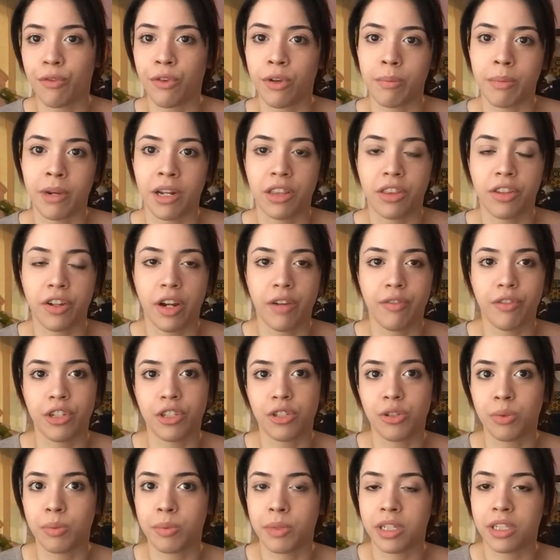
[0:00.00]
every month or every
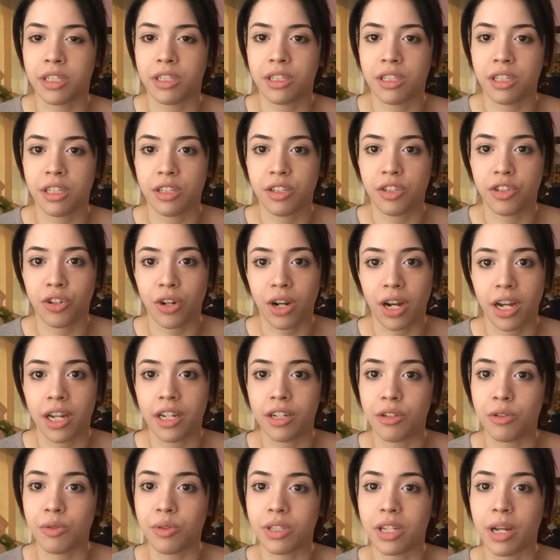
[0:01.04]
two months to try
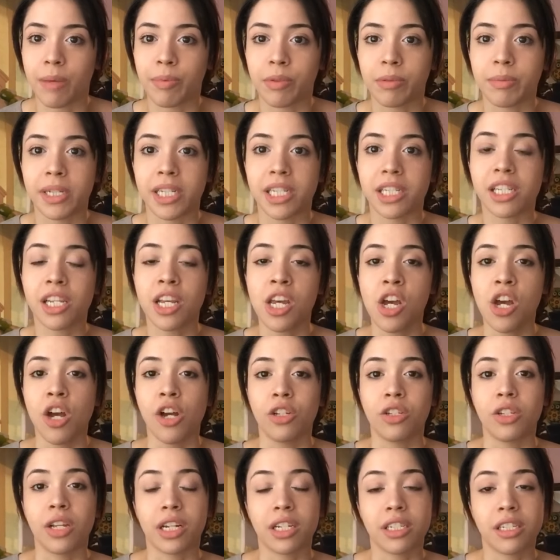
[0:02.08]
new supplements
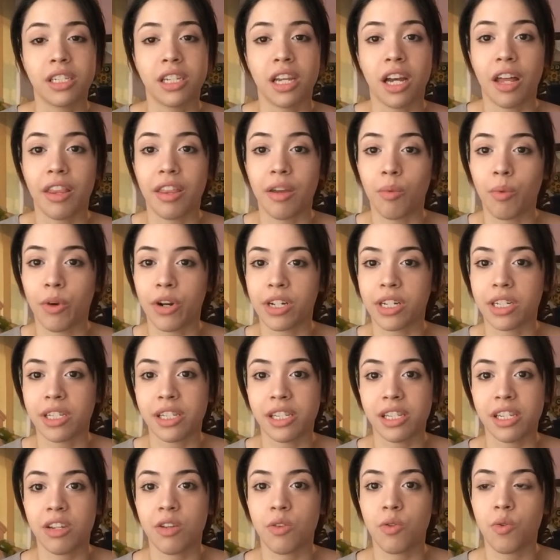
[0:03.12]
so I can see how they work and
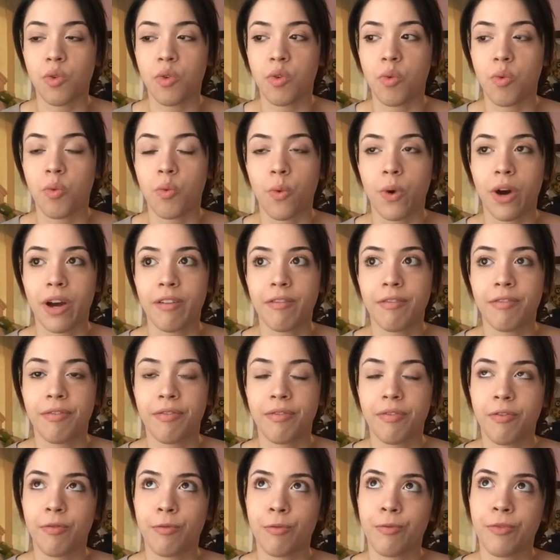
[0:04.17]
see what
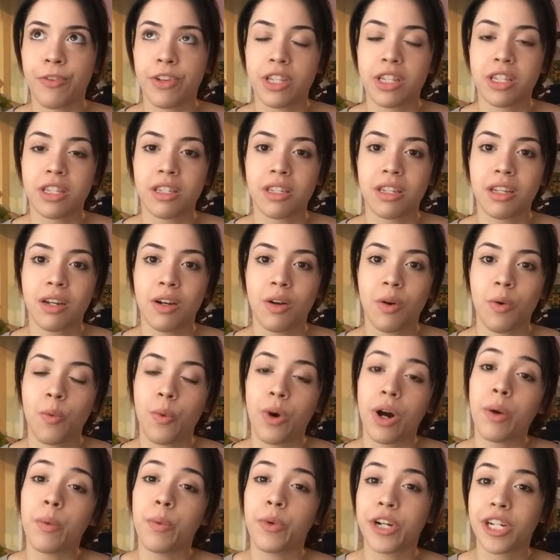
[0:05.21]
fits,
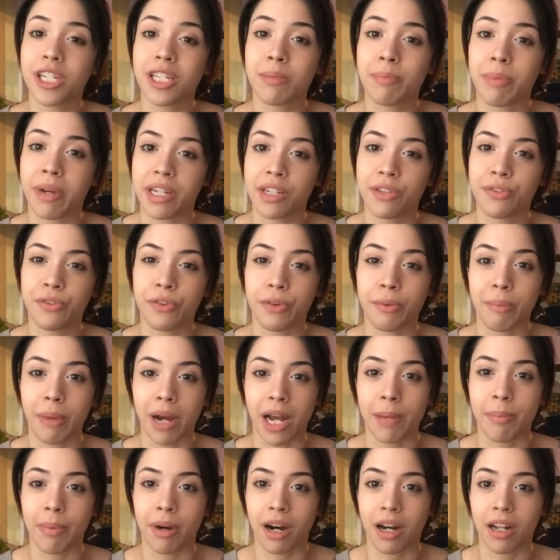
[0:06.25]
what works best for
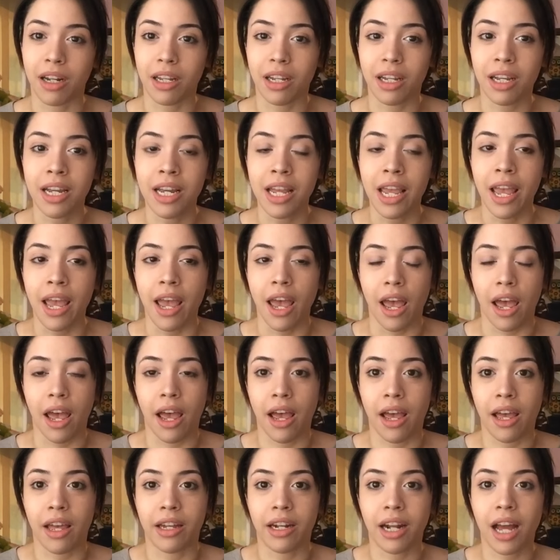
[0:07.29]
my body,
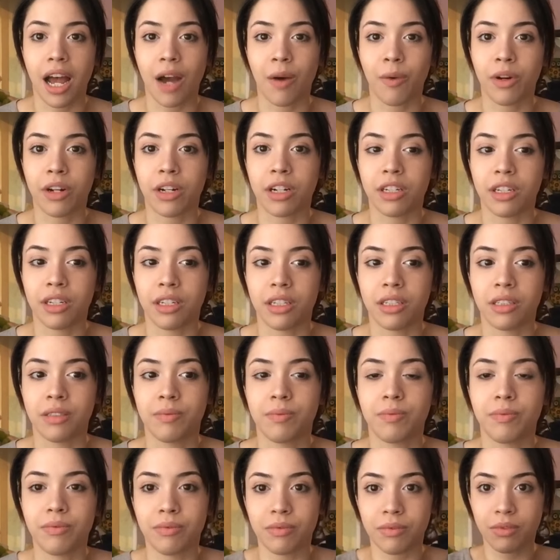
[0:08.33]
and I want to
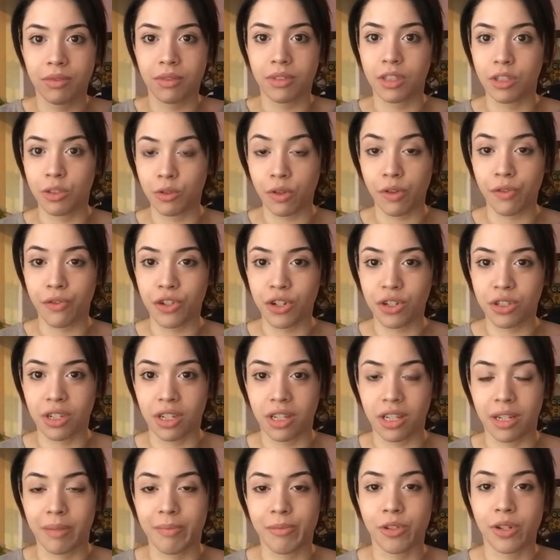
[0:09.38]
do reviews
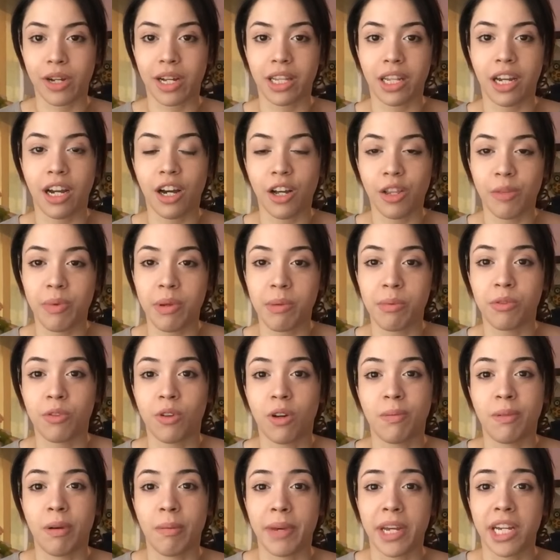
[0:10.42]
on them so I let other people know
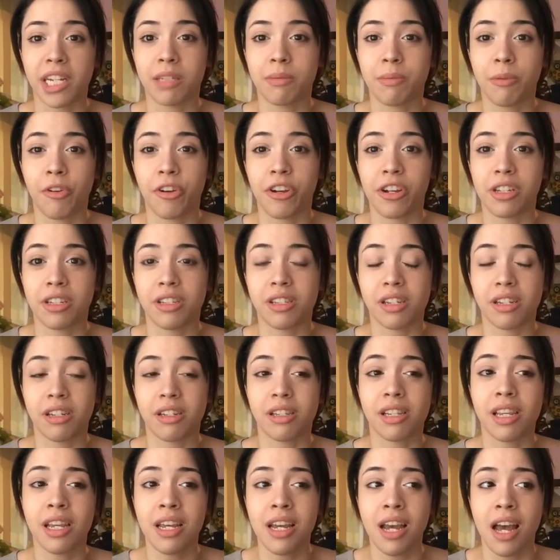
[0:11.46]
about my
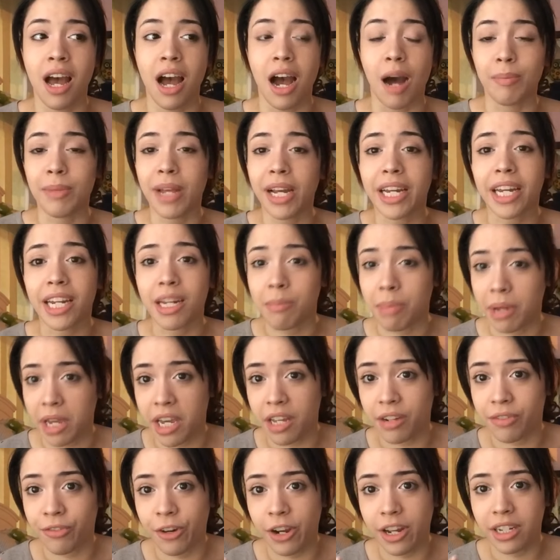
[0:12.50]
experiences. I'm not getting
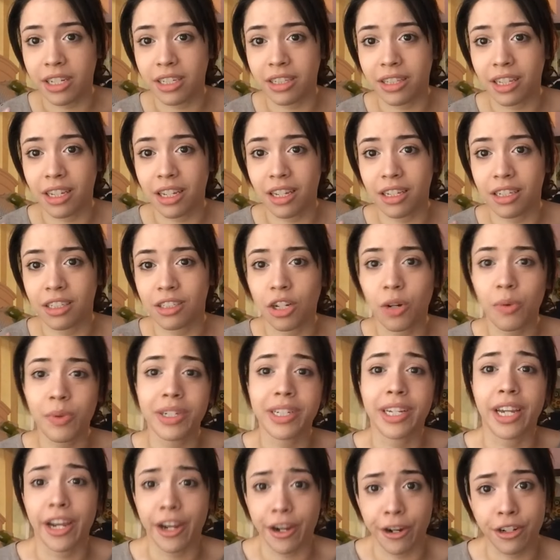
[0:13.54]
paid for anything. No
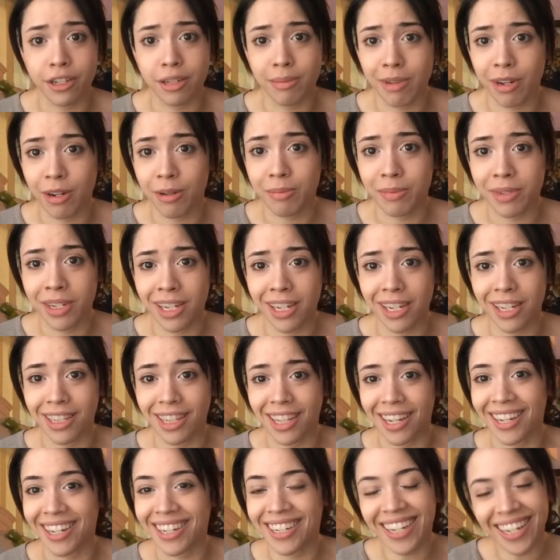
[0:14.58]
one cares about me.
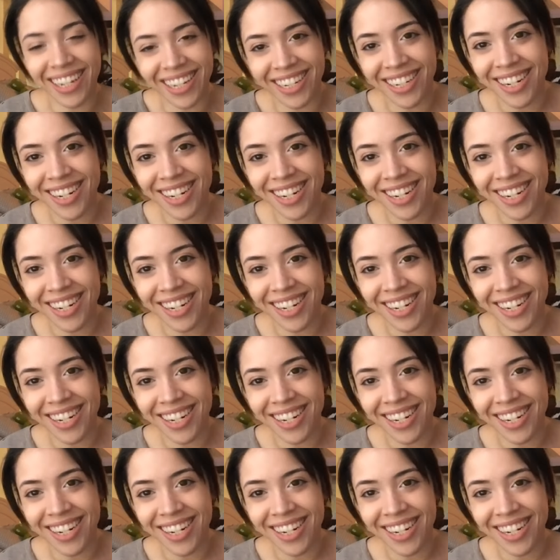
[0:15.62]
Like,